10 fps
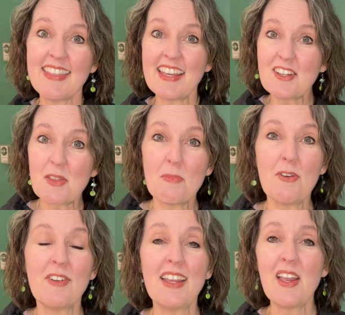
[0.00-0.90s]
at the end of the
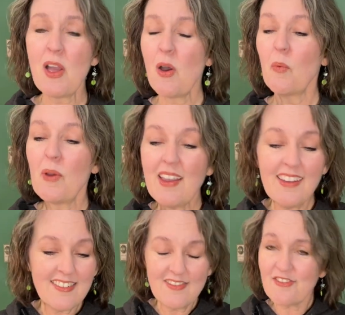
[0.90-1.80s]
movie.
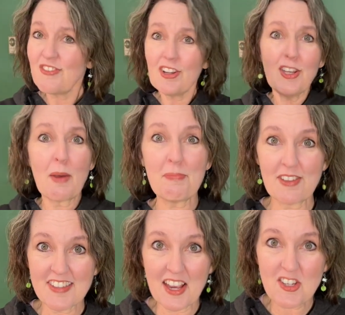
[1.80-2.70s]
We filled up
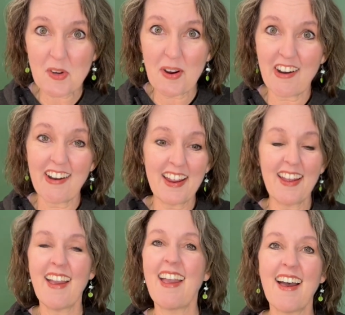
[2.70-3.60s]
the
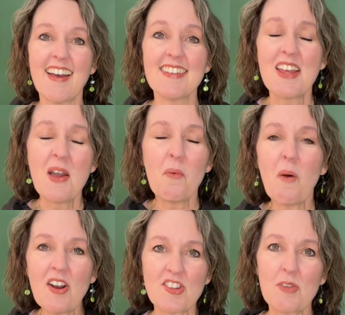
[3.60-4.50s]
sanctuary and
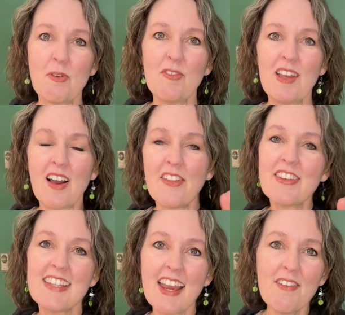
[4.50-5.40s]
watched the movie. On
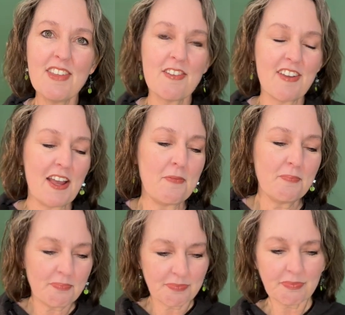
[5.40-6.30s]
the day of the event,
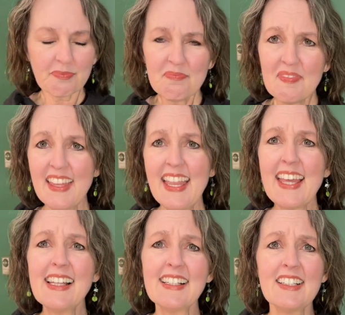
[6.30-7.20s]
he
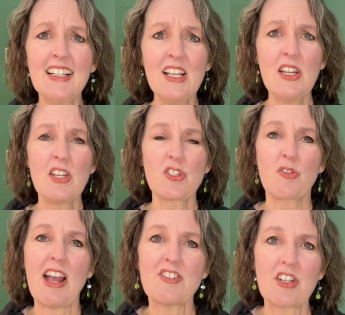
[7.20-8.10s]
had a little
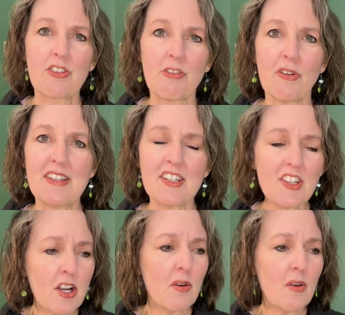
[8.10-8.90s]
scratch in his throat. He said,